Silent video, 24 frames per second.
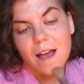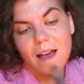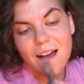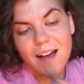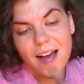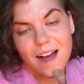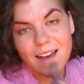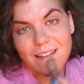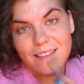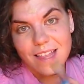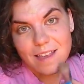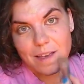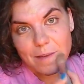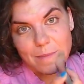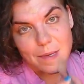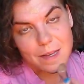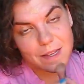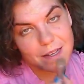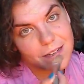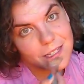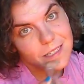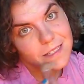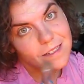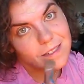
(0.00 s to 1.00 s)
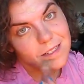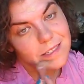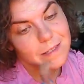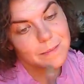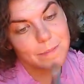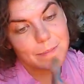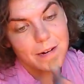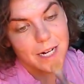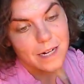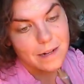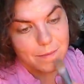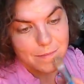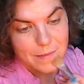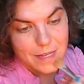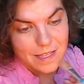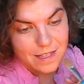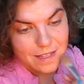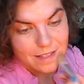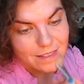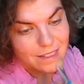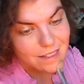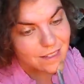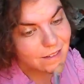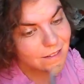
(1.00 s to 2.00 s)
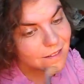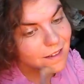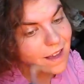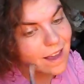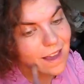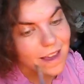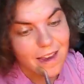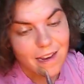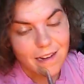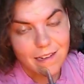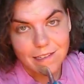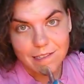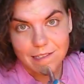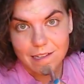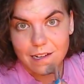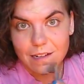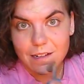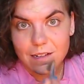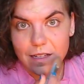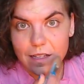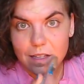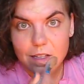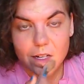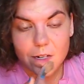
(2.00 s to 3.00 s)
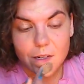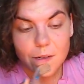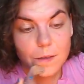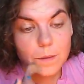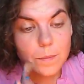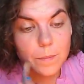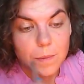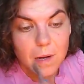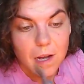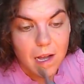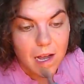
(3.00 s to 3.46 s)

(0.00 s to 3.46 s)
I think because there's a part of me that still hangs on to the hope